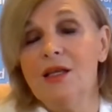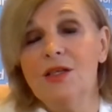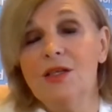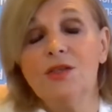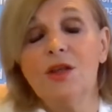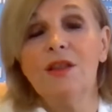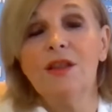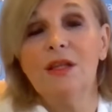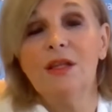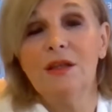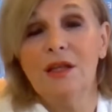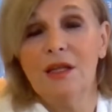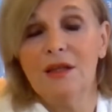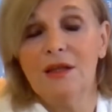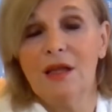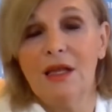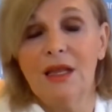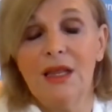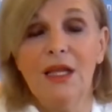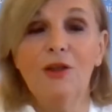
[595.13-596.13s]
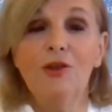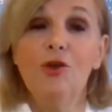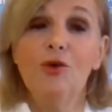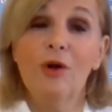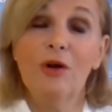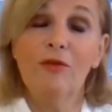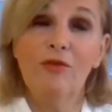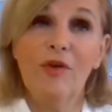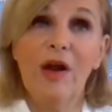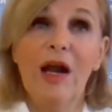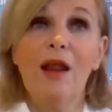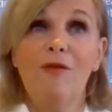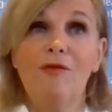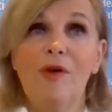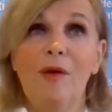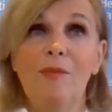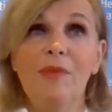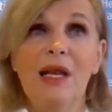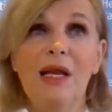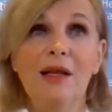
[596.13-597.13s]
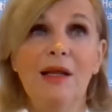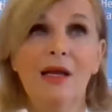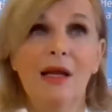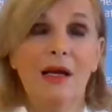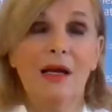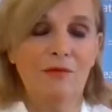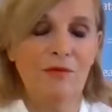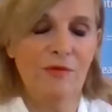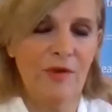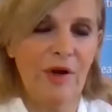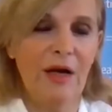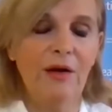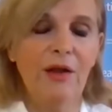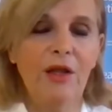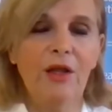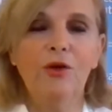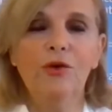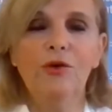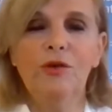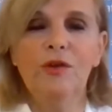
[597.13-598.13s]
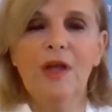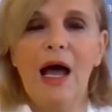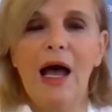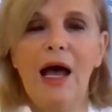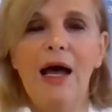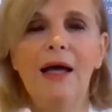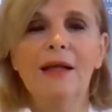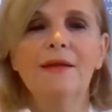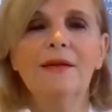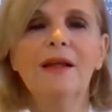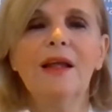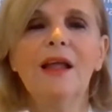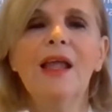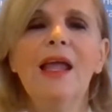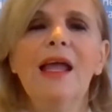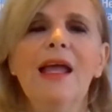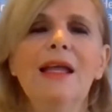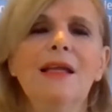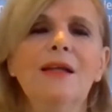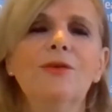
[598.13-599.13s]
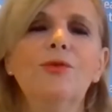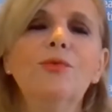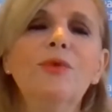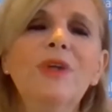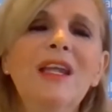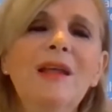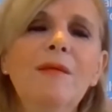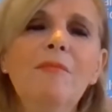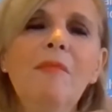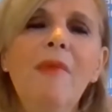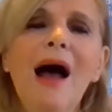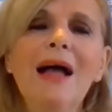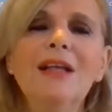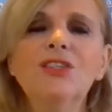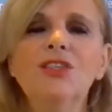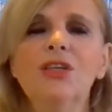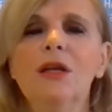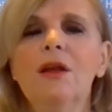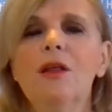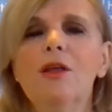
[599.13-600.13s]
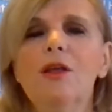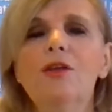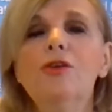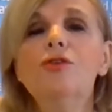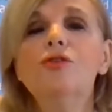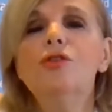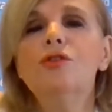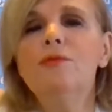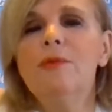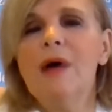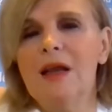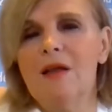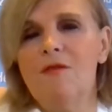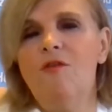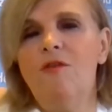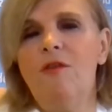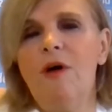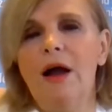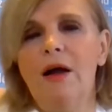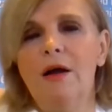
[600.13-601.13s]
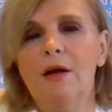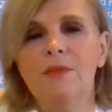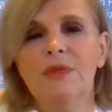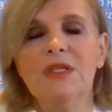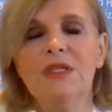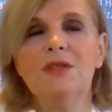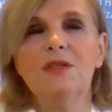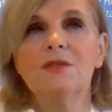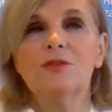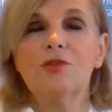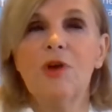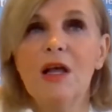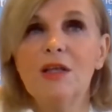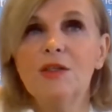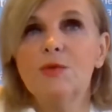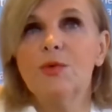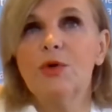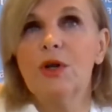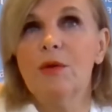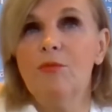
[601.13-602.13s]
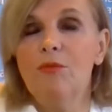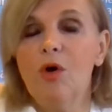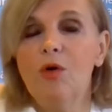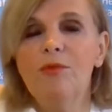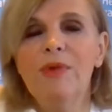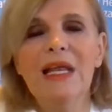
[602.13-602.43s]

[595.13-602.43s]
is something that I think you are very familiar and very good at. Reimagine urban environments, transport and